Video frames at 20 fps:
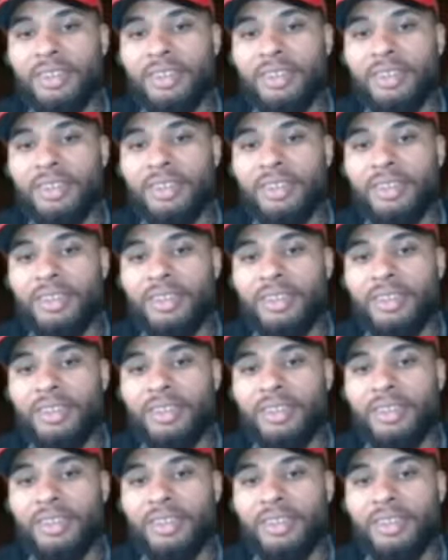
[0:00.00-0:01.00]

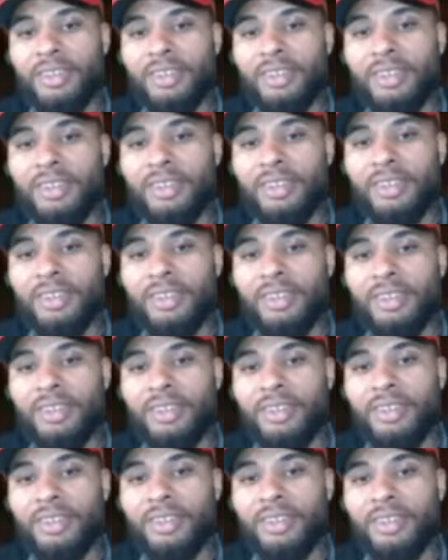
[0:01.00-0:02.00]

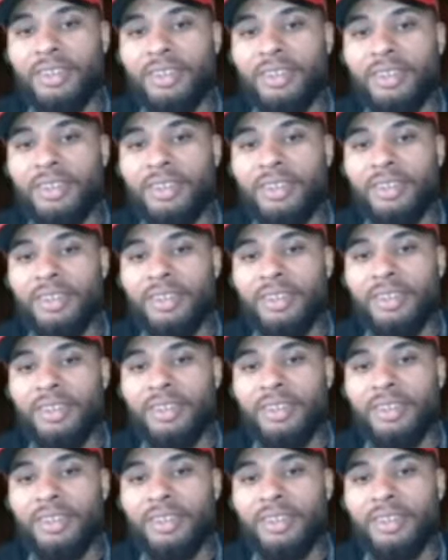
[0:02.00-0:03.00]

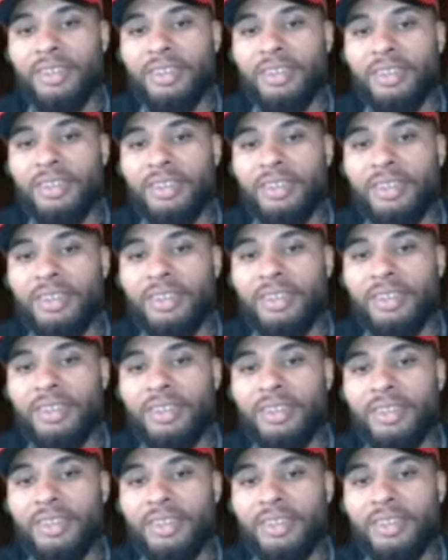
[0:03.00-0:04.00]

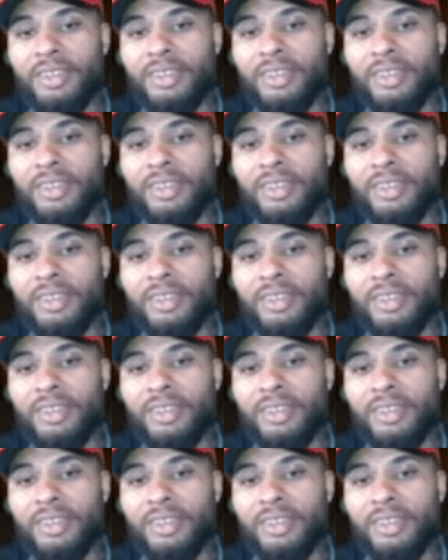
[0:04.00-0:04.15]
(silent)